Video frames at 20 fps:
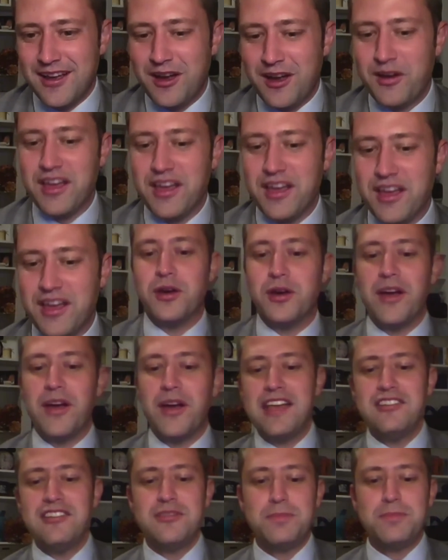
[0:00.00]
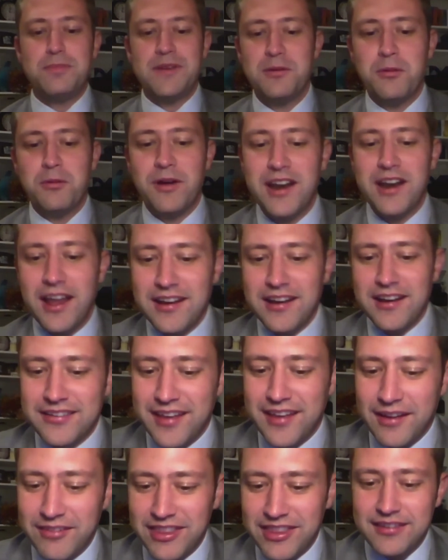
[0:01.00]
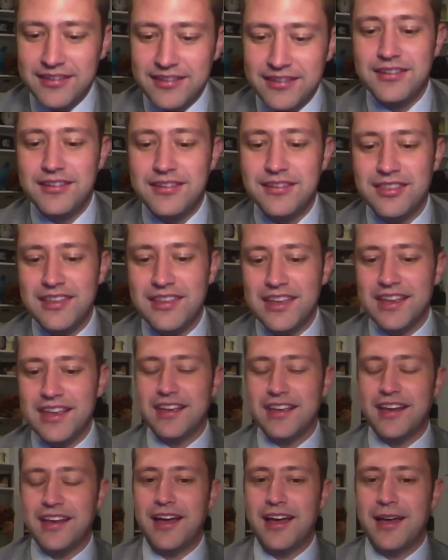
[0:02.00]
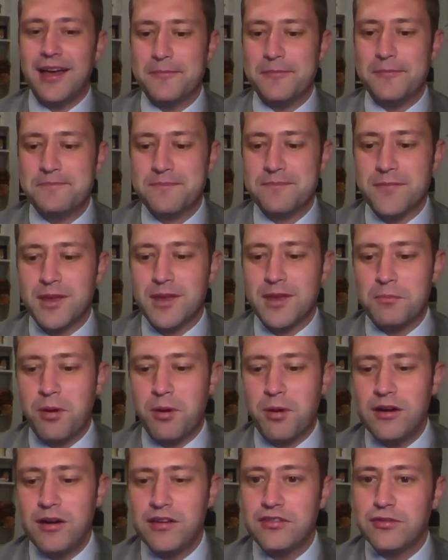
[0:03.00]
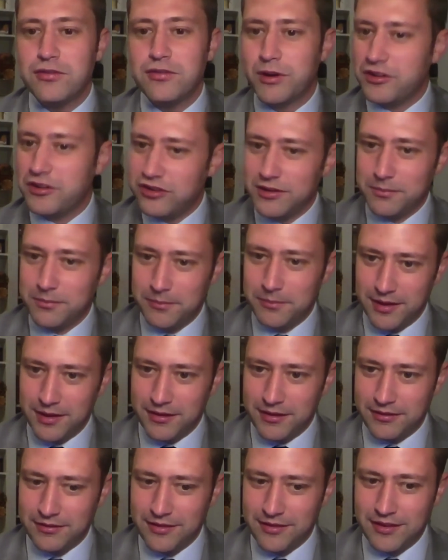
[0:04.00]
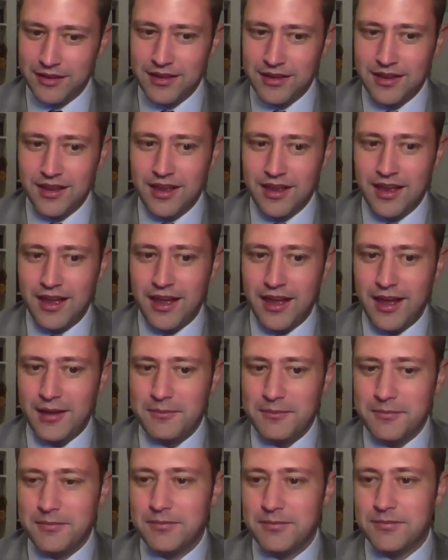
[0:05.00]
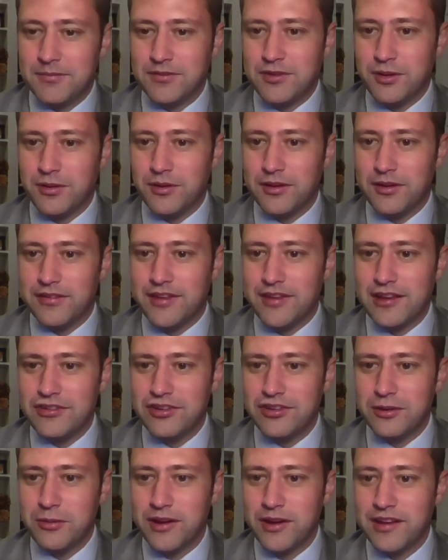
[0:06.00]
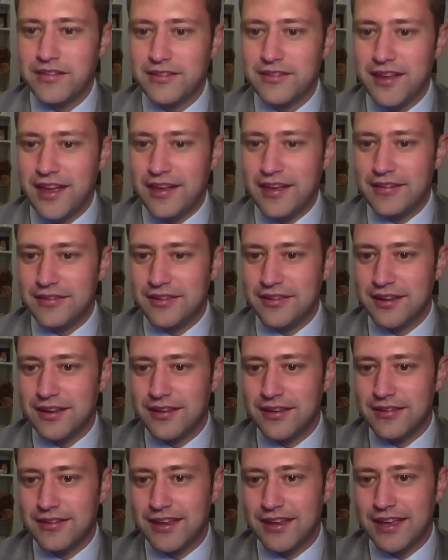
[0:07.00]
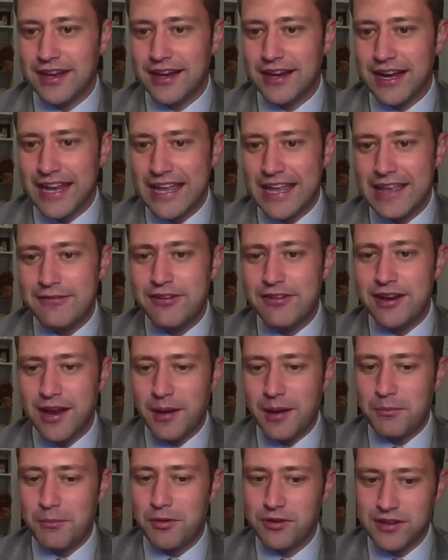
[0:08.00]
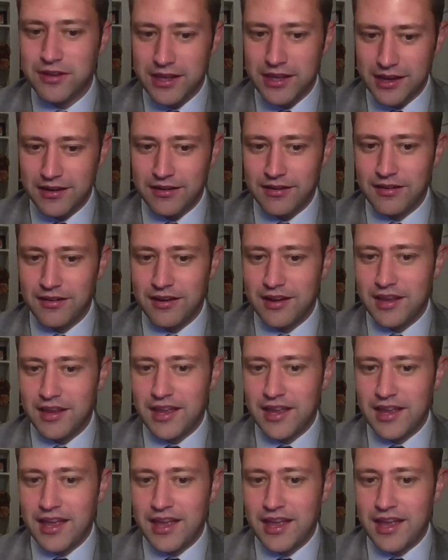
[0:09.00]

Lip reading: Okay, so HB 197, this is the party switching bill. So essentially what it says is in an even numbered year,